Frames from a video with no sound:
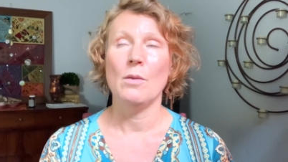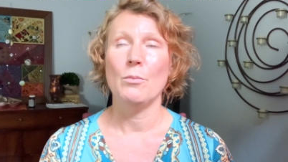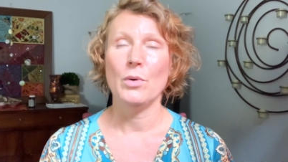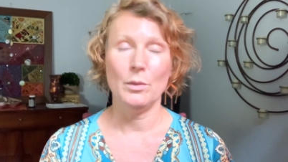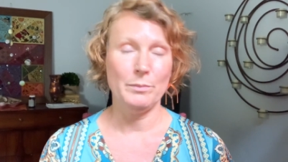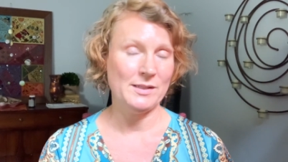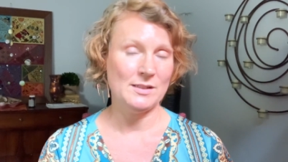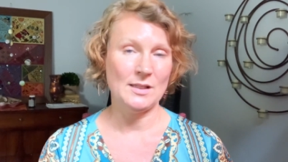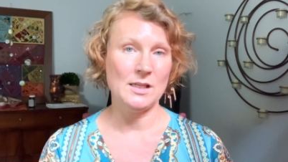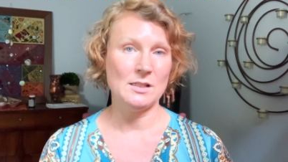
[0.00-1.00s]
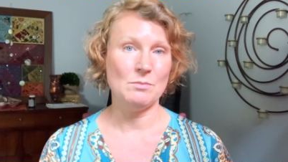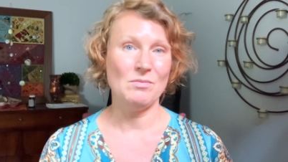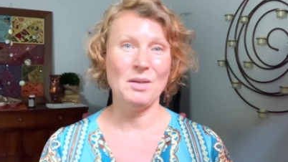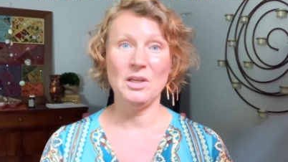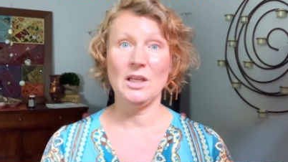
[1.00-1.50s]
purposeless,
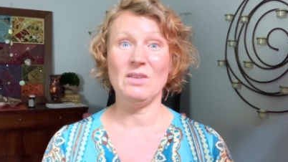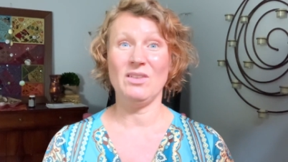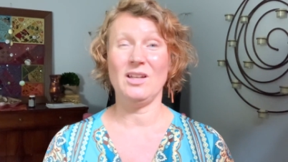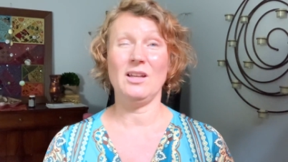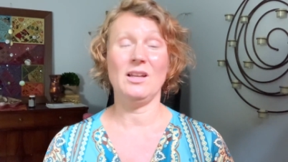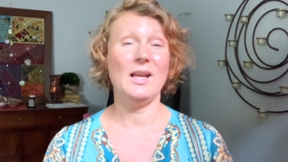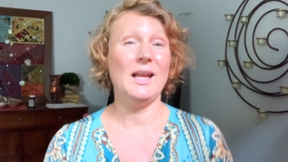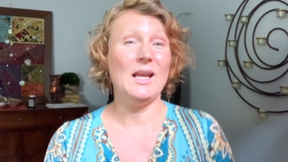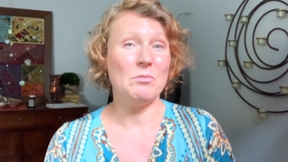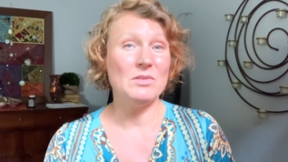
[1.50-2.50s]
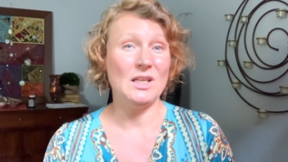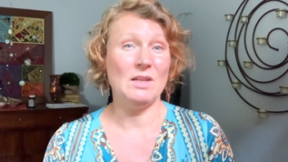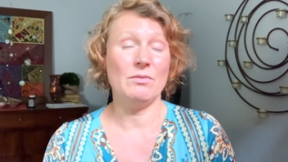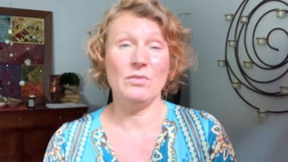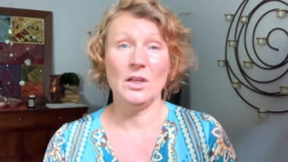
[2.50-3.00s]
maybe even an empty
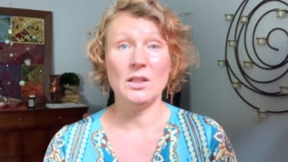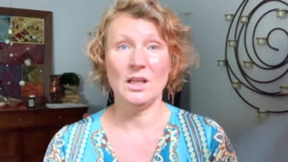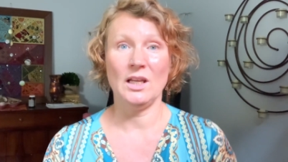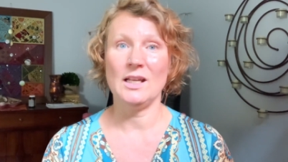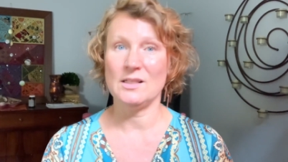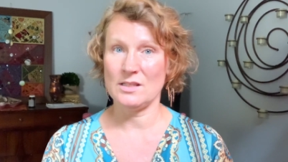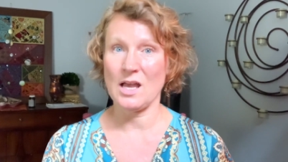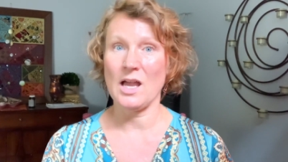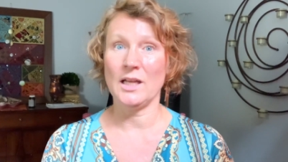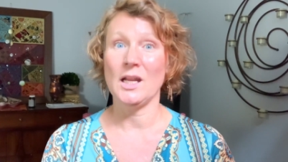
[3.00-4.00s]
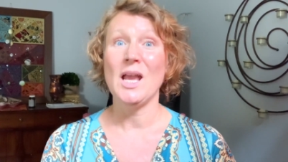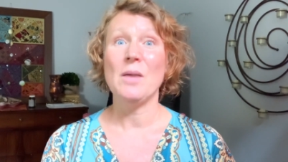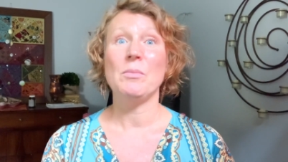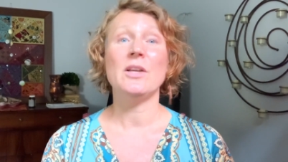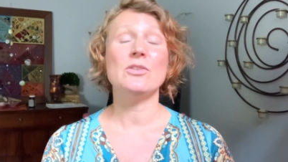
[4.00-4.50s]
feeling inside
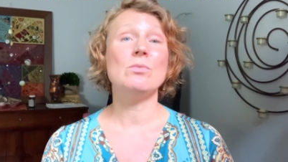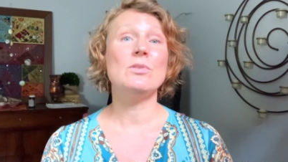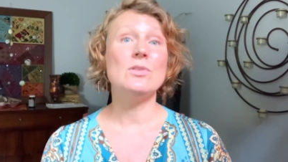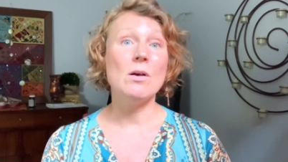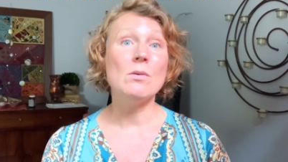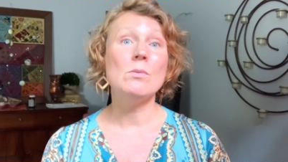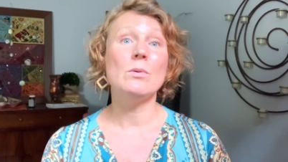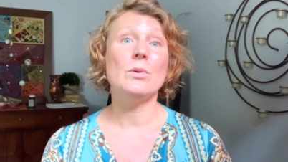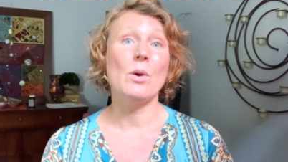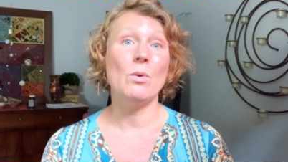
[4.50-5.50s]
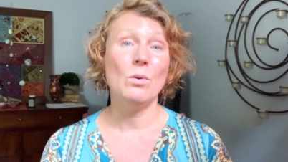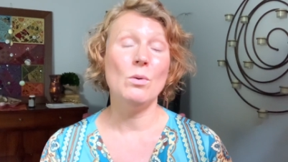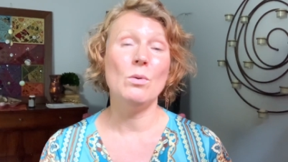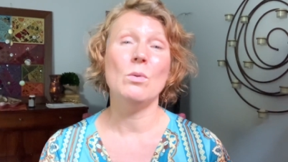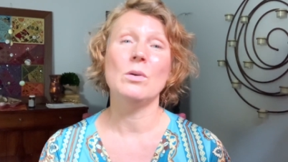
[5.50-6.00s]
because you don't know
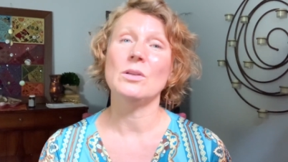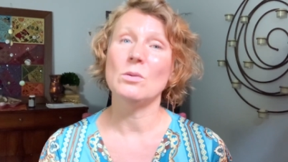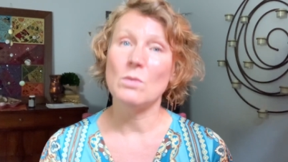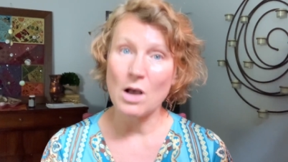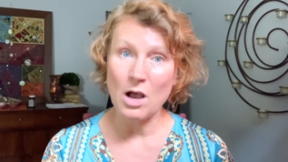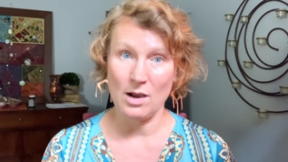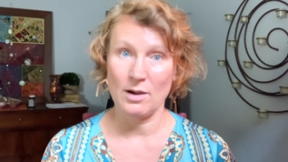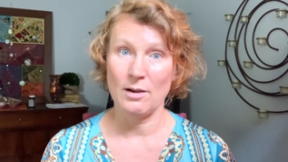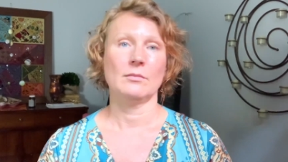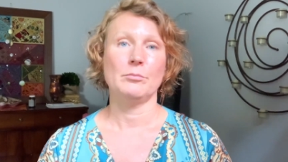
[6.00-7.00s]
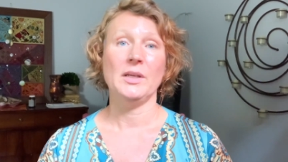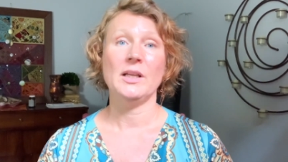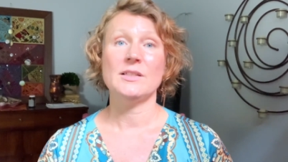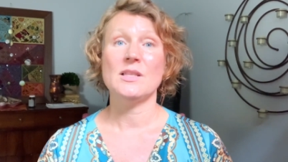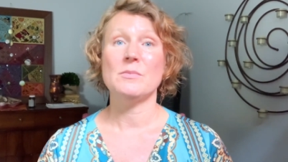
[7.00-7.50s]
who you are.
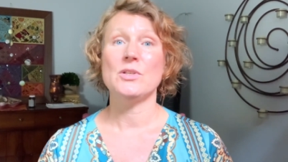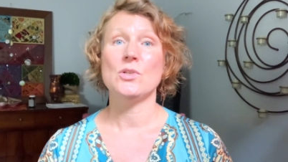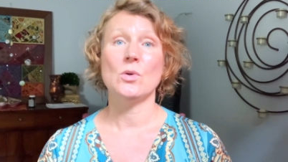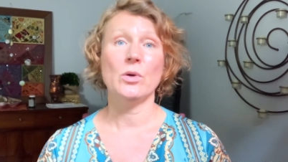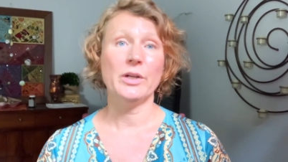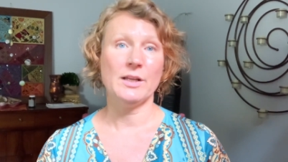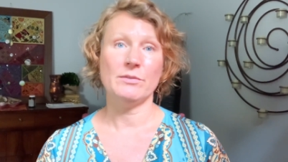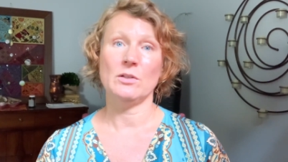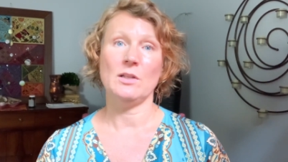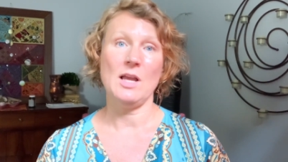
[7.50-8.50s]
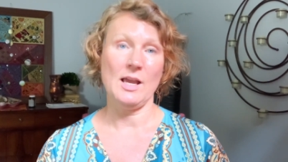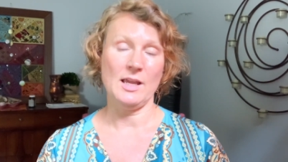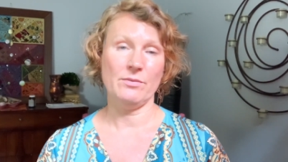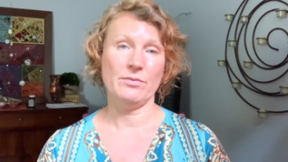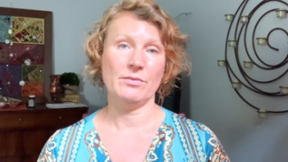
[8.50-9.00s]
Because the majority of your life